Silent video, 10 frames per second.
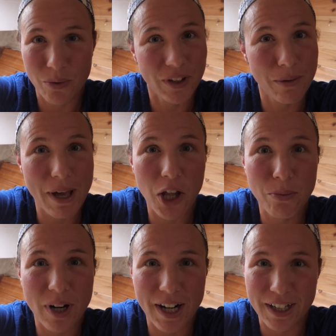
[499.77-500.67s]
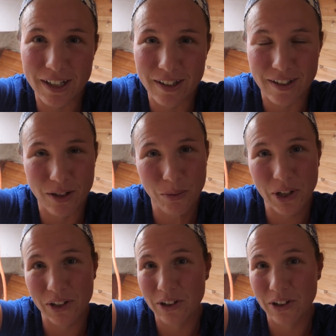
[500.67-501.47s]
with some L brackets as well as